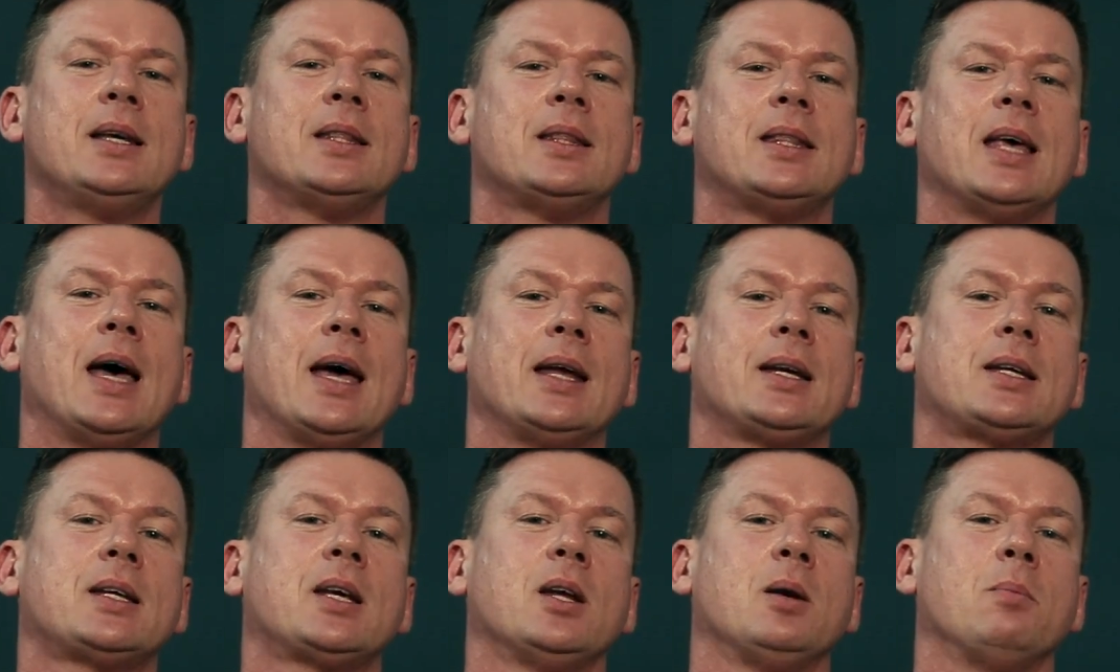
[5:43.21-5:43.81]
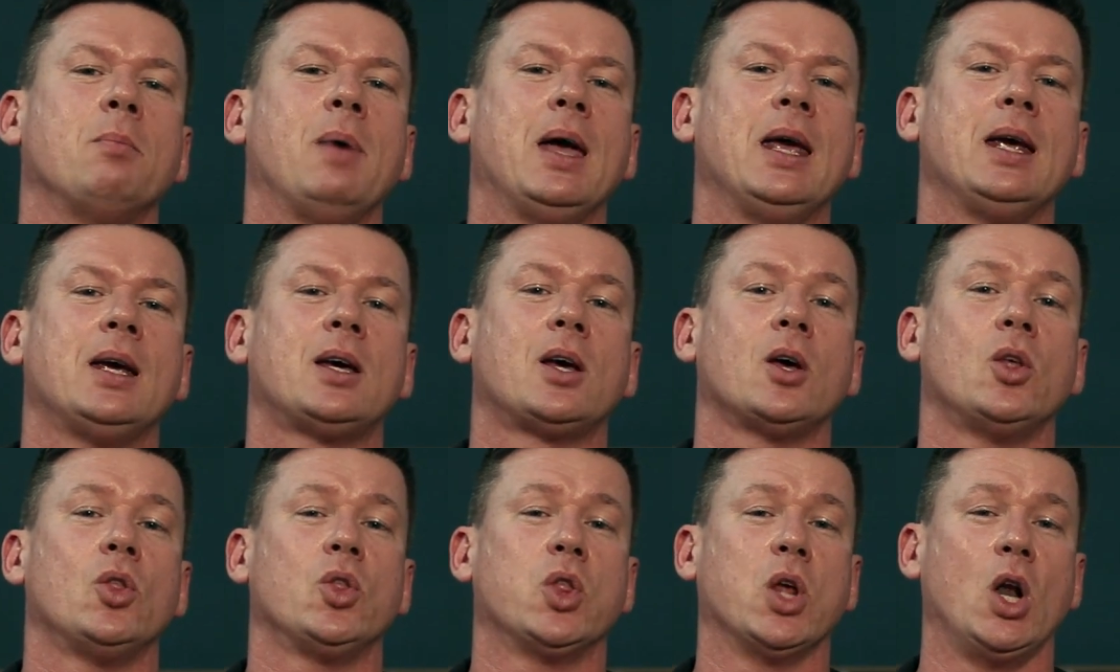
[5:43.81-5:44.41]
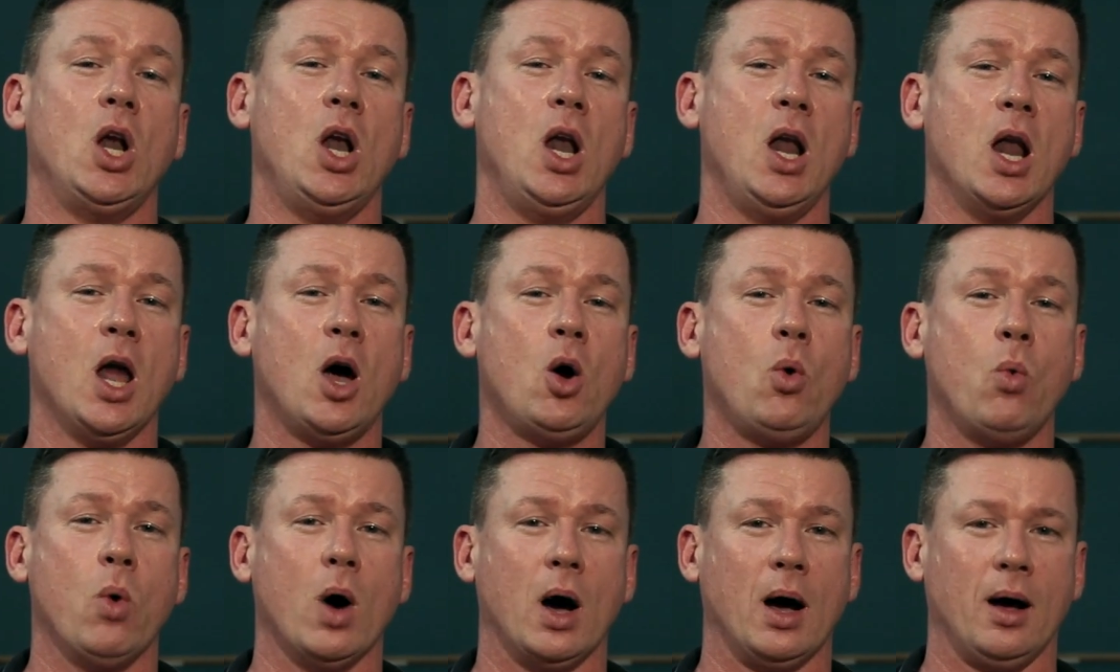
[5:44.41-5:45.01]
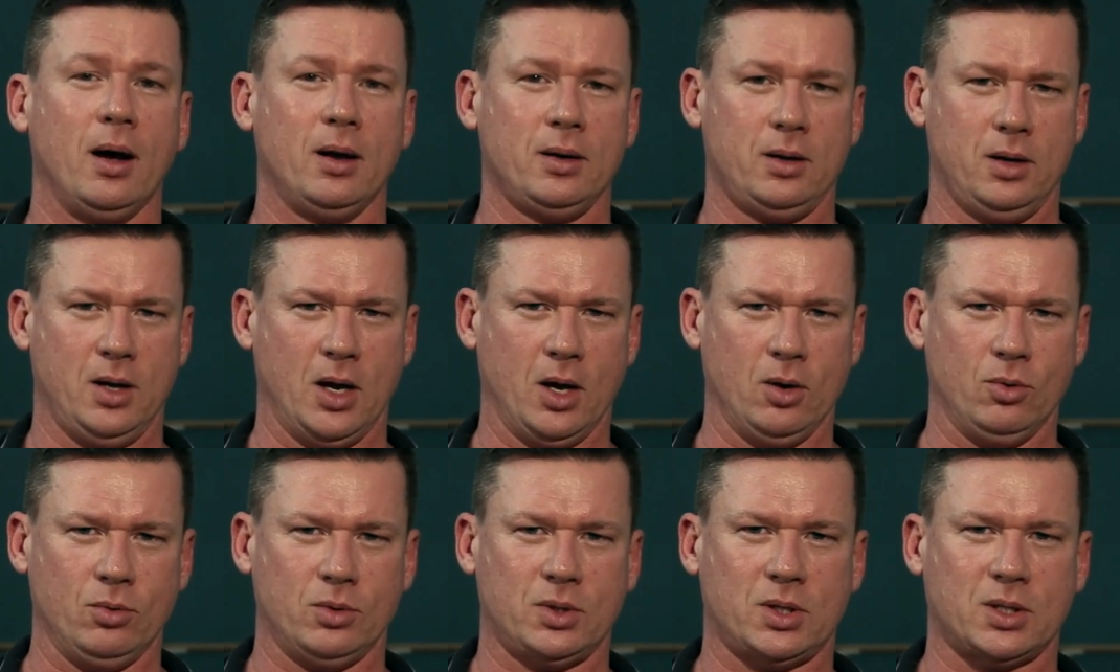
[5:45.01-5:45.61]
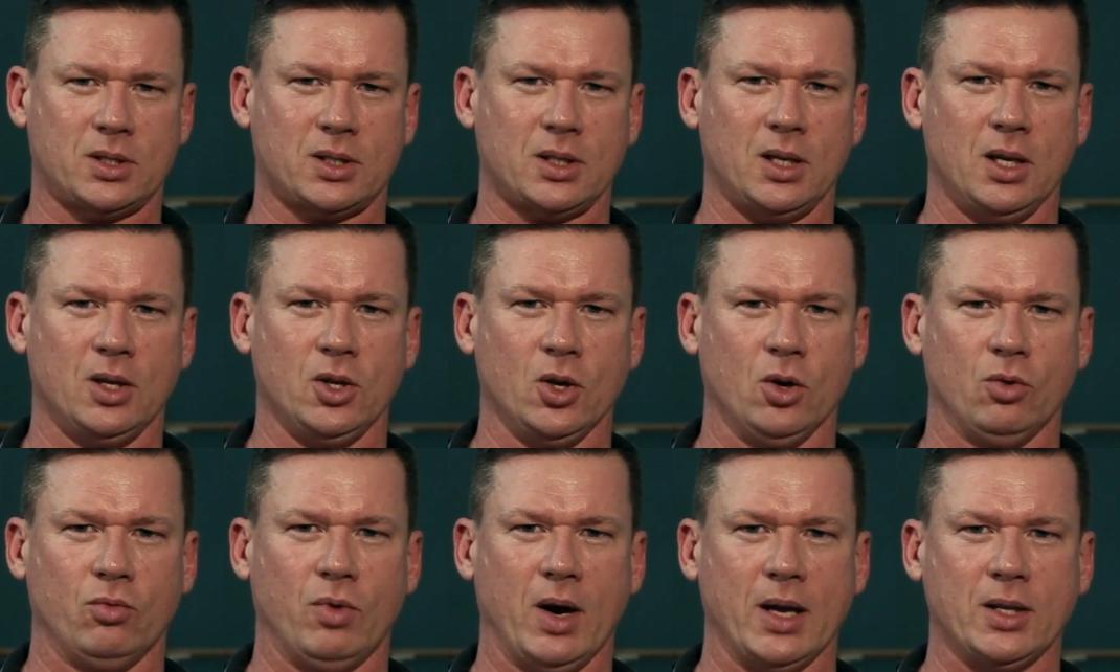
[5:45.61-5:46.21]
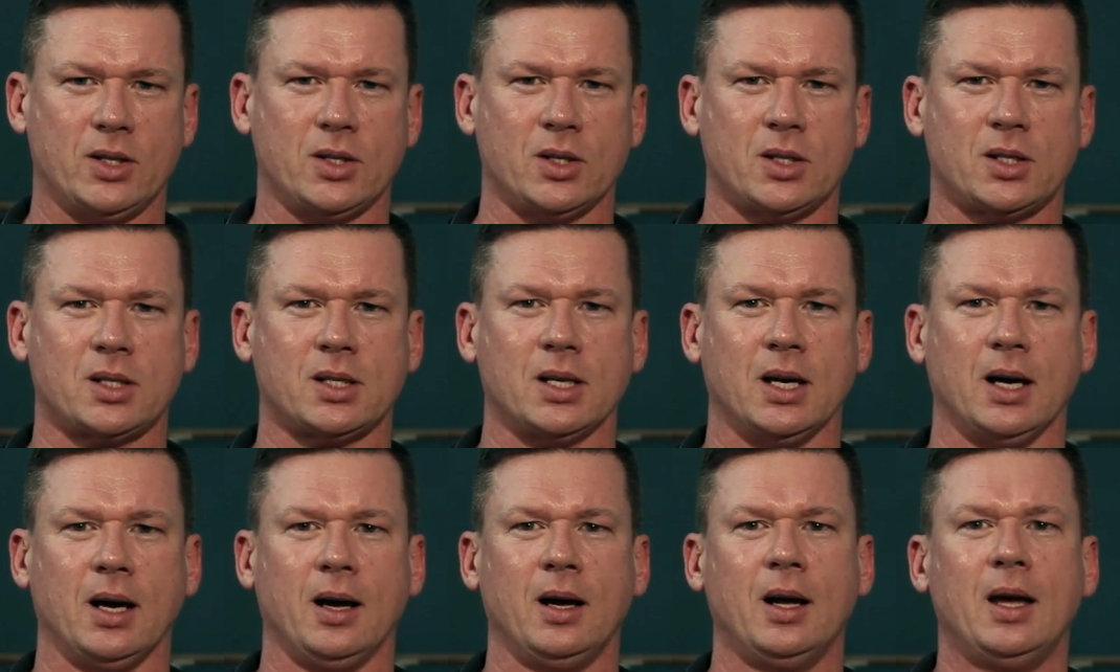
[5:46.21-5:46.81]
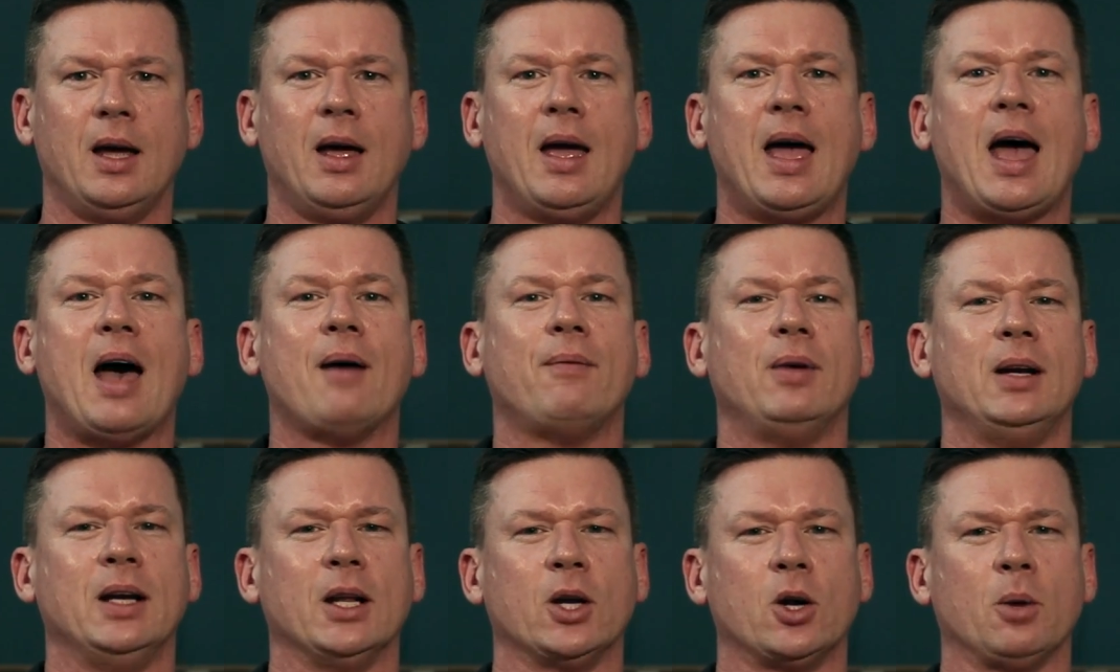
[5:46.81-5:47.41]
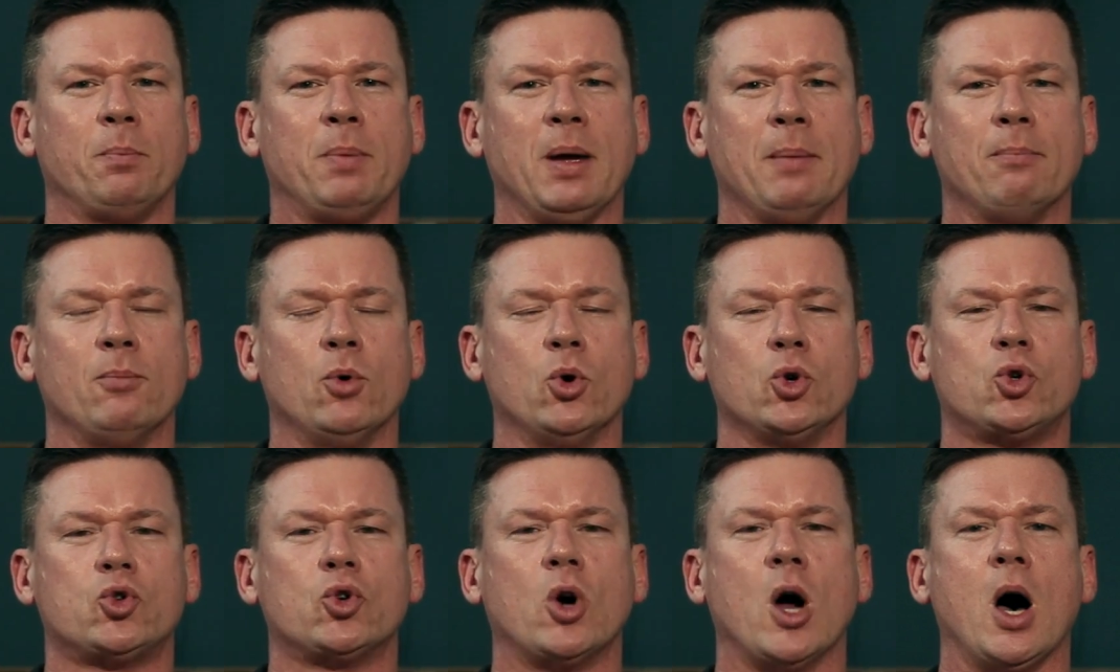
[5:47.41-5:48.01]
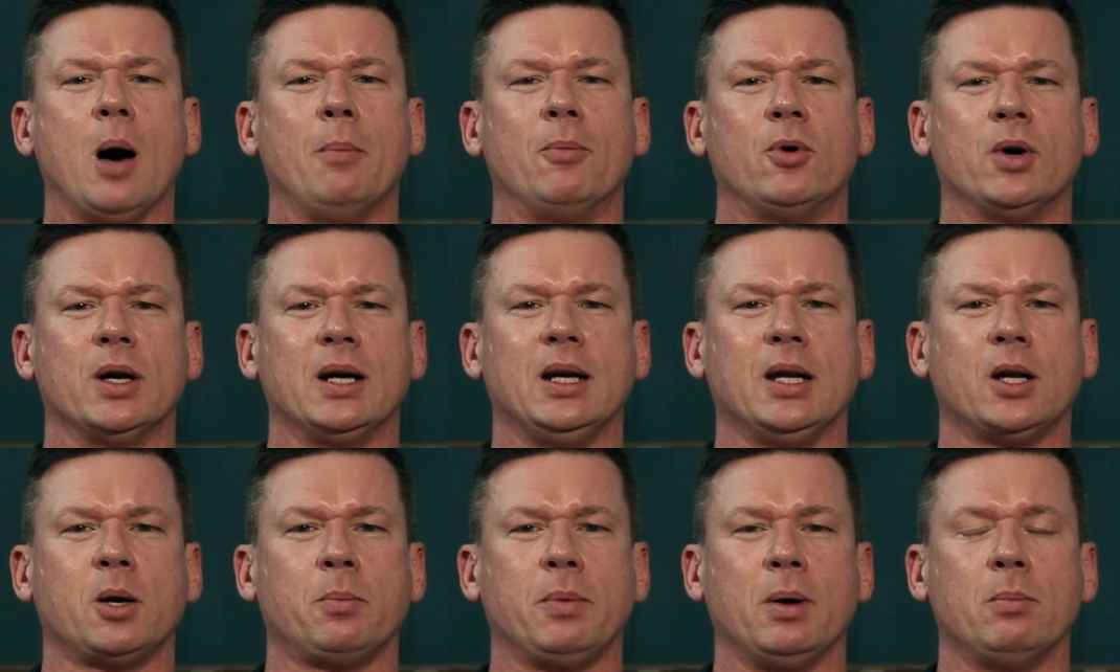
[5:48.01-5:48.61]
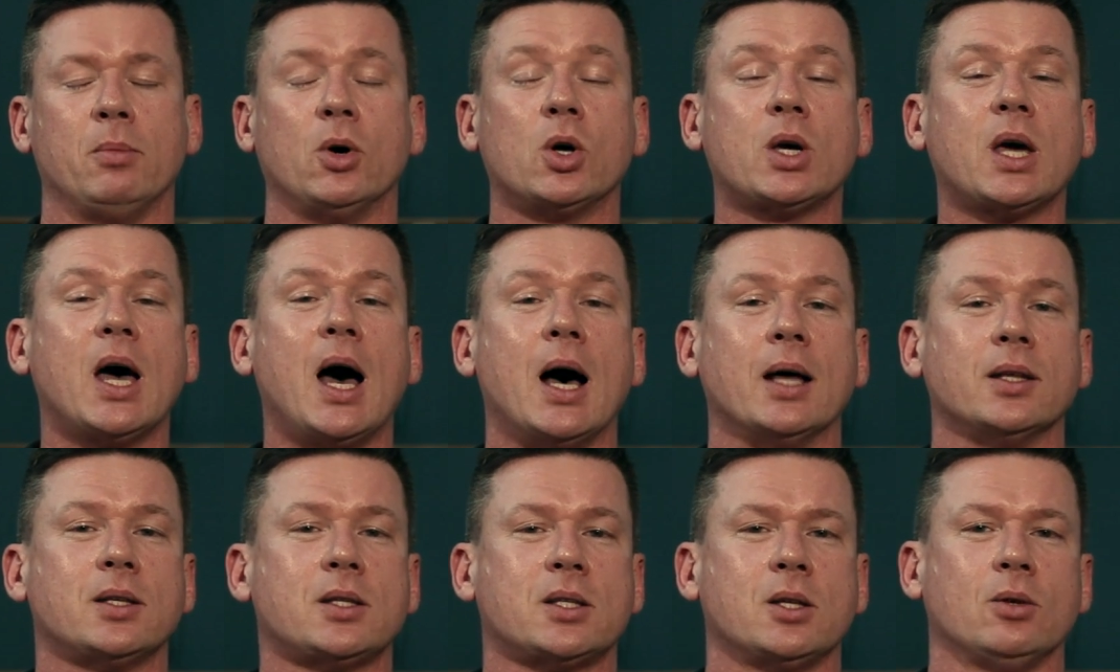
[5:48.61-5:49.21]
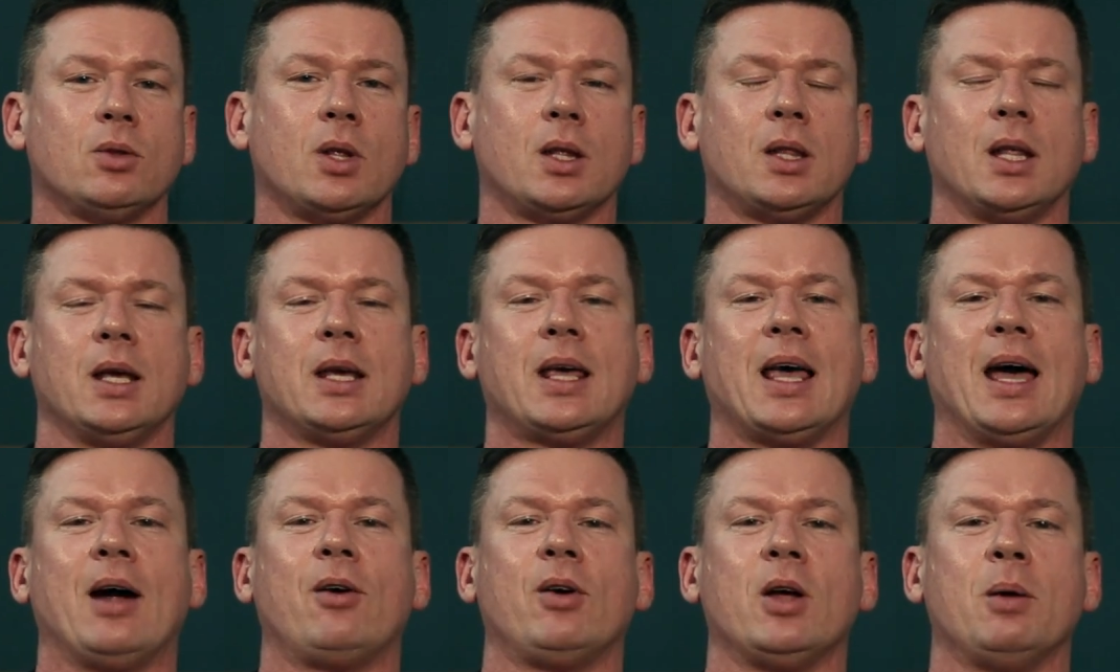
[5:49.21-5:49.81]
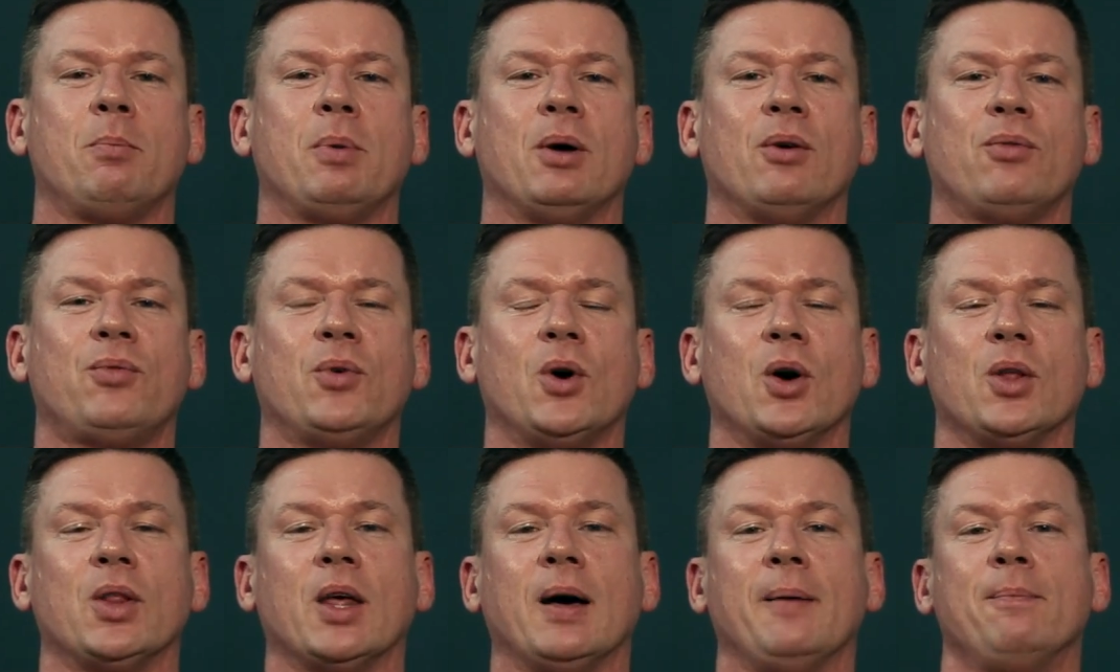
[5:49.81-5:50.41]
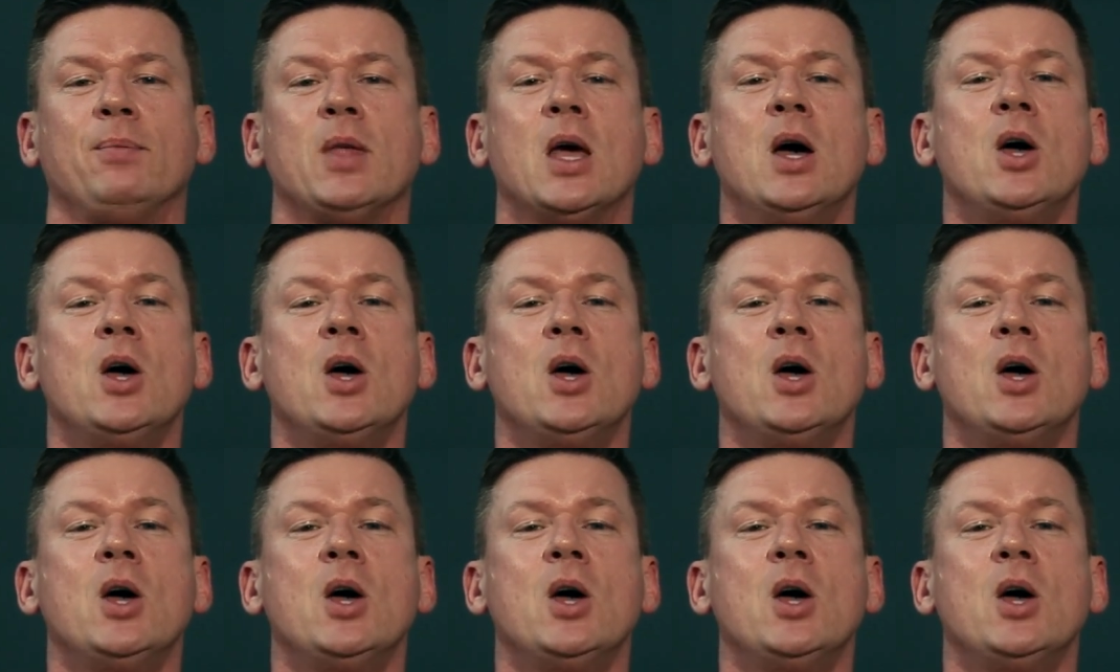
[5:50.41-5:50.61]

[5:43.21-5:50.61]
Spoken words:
that can make the lower notes in your register have a little bit more drama and a little bit more cut so that they carry a bit further.